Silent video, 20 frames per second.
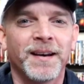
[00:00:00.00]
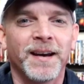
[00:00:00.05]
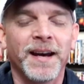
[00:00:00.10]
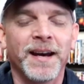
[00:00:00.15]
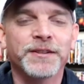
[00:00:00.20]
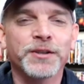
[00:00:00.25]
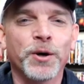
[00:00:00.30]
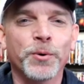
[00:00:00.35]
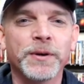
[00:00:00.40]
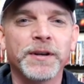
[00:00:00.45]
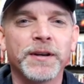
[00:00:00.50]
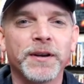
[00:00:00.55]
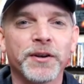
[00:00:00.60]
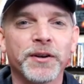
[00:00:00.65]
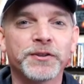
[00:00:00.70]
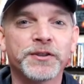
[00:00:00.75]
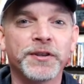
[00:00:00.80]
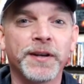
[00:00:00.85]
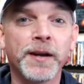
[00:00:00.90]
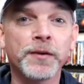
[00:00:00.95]
Hey, Tony
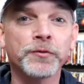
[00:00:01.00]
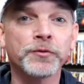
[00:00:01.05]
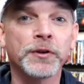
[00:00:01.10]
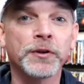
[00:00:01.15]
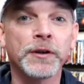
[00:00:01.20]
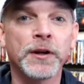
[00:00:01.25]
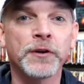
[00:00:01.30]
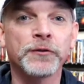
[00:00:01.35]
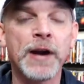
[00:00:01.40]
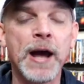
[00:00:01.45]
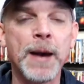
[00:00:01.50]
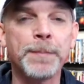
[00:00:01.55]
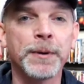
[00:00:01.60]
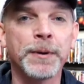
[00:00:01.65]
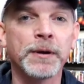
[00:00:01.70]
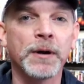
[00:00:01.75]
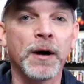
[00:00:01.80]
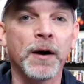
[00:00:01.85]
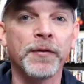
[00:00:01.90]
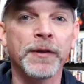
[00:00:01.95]
here. Today I'm going to do an
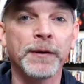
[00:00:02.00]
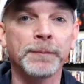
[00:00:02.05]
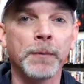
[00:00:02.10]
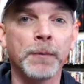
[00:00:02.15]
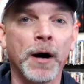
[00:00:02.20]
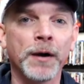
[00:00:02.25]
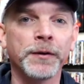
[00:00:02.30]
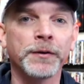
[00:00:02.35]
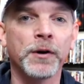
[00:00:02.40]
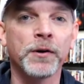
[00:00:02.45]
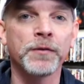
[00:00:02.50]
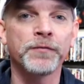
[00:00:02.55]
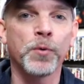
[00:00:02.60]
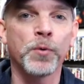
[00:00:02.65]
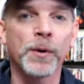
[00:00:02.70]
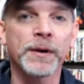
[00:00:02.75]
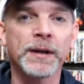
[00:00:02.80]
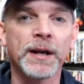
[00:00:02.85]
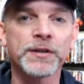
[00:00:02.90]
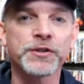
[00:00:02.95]
unwrapping of the Mondo
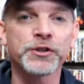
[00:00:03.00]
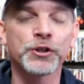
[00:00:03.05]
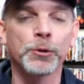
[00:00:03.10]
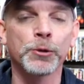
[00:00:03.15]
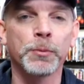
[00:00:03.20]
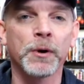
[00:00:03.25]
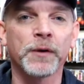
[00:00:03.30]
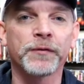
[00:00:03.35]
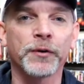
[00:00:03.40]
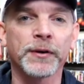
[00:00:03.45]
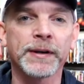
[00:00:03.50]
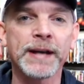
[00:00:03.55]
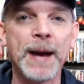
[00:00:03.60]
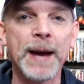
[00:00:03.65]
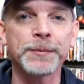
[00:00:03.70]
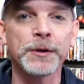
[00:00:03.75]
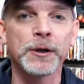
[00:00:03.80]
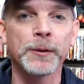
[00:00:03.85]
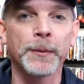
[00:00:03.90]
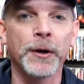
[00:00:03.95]
four K Steelbook for
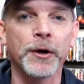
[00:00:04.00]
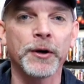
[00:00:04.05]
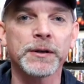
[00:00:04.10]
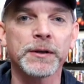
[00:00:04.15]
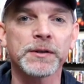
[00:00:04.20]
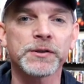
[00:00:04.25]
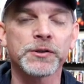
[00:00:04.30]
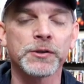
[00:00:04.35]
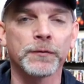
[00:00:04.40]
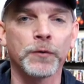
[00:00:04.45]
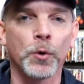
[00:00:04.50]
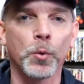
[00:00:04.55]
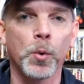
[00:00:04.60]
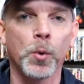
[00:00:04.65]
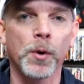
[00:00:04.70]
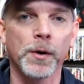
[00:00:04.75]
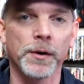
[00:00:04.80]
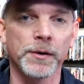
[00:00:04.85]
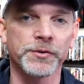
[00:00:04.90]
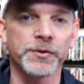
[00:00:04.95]
Captain America: Civil
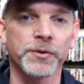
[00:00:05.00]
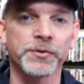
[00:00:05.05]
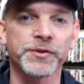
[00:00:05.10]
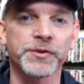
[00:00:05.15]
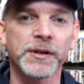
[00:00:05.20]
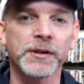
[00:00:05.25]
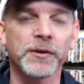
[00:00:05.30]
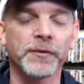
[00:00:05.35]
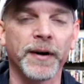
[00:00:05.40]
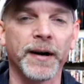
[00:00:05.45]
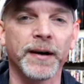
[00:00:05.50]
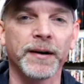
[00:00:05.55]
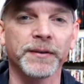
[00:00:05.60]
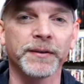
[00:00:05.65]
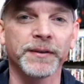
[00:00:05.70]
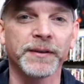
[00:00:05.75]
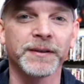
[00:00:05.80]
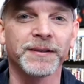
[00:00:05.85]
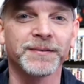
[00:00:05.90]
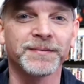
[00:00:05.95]
War, so stick
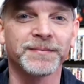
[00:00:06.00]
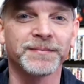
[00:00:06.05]
around.